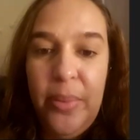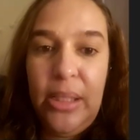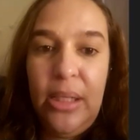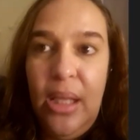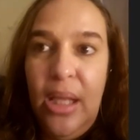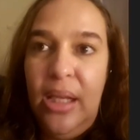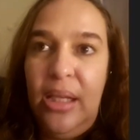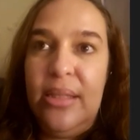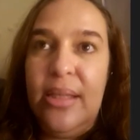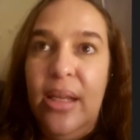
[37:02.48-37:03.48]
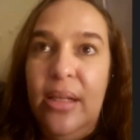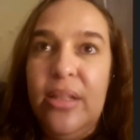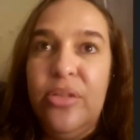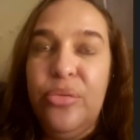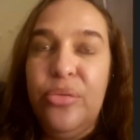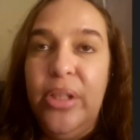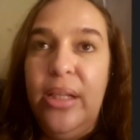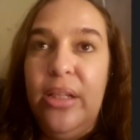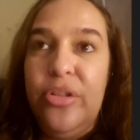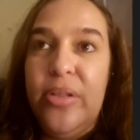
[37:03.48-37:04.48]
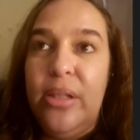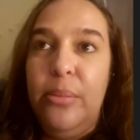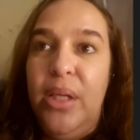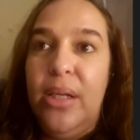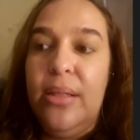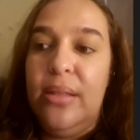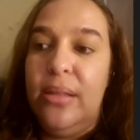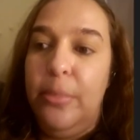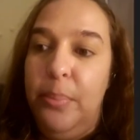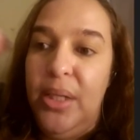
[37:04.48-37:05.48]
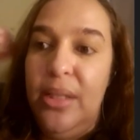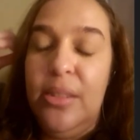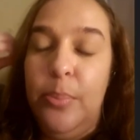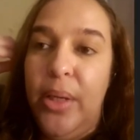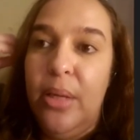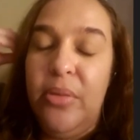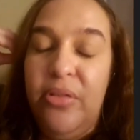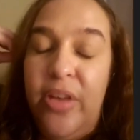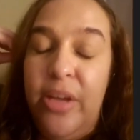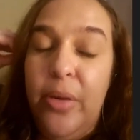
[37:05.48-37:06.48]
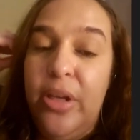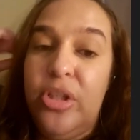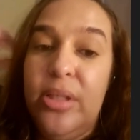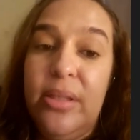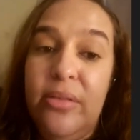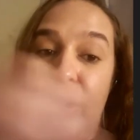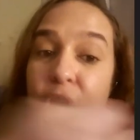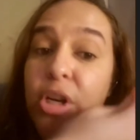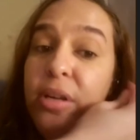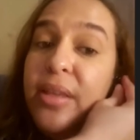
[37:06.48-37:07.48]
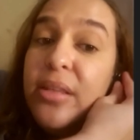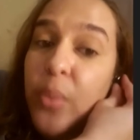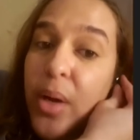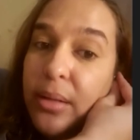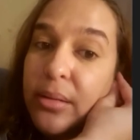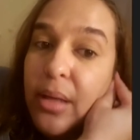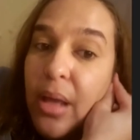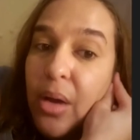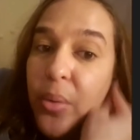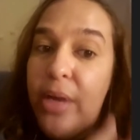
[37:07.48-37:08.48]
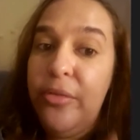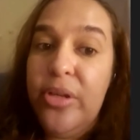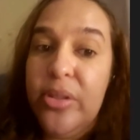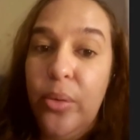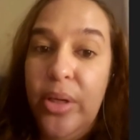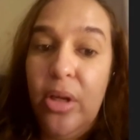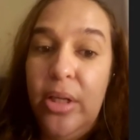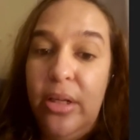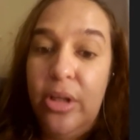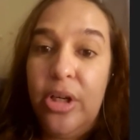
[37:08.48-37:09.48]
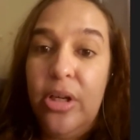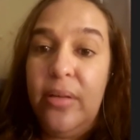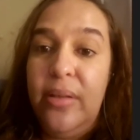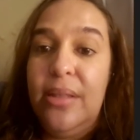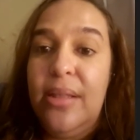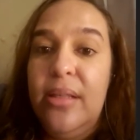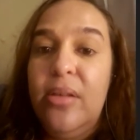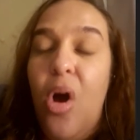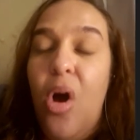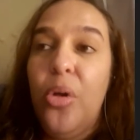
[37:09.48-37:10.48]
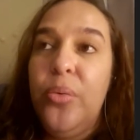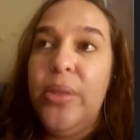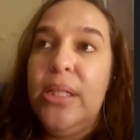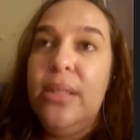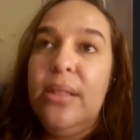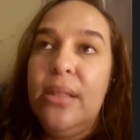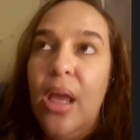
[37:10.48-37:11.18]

but he said it's really interesting because the bees pick up the vibrations of the earth as well. Absolutely. Whatever is going on in the earth, he says, always